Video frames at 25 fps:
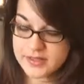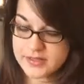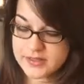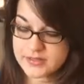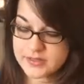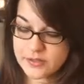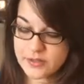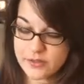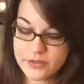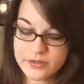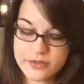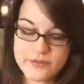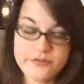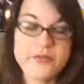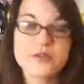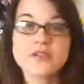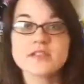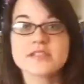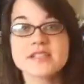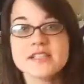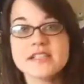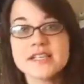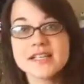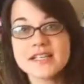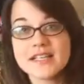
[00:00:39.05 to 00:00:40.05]
So the
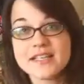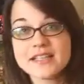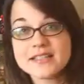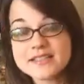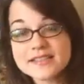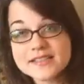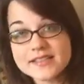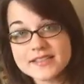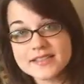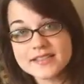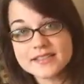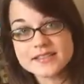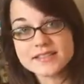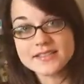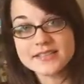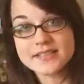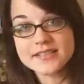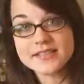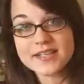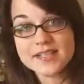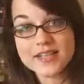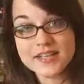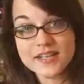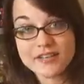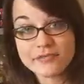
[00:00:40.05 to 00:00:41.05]
first thing is this
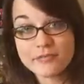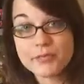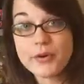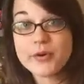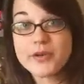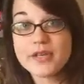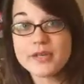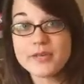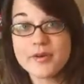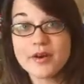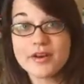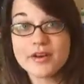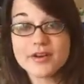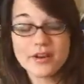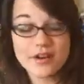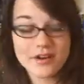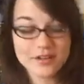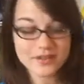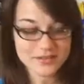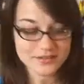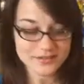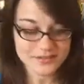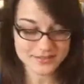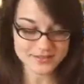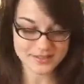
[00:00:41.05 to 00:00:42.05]
tin of Pokemon
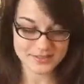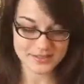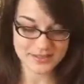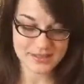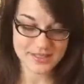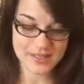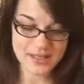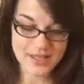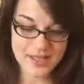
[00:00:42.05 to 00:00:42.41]
cards.